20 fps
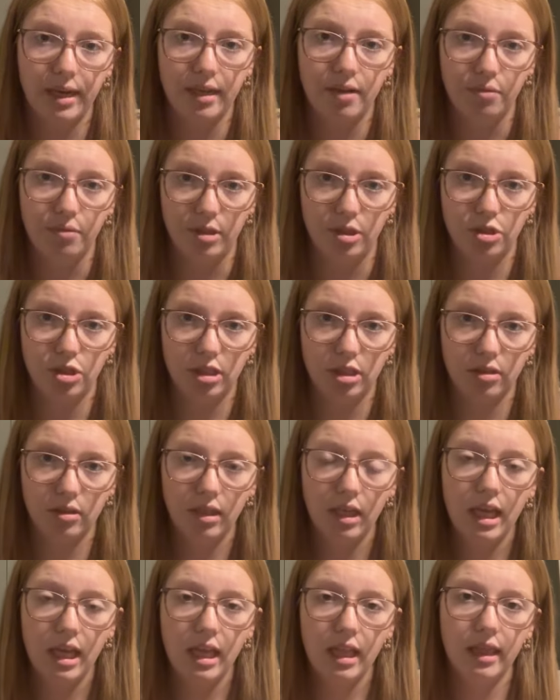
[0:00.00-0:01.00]
in a wheelchair.
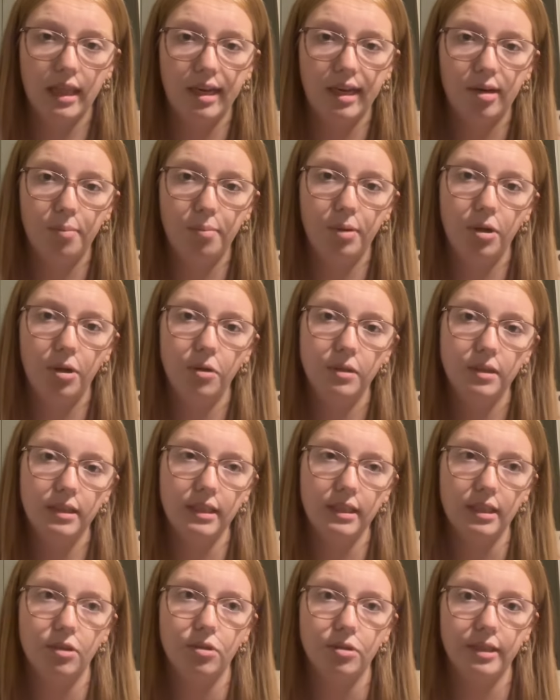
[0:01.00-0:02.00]
They are both
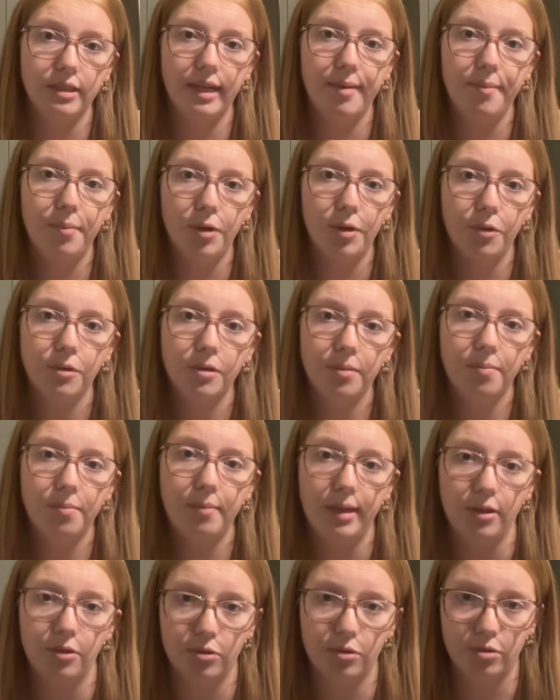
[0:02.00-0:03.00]
equal, they are both
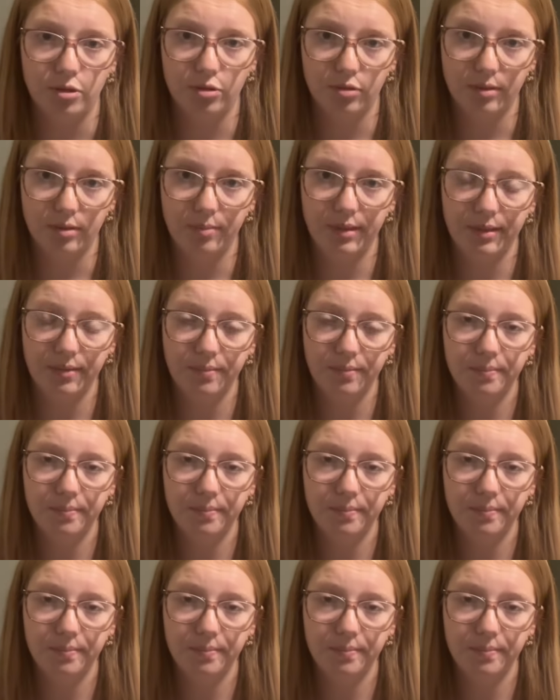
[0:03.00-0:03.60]
medical equipment.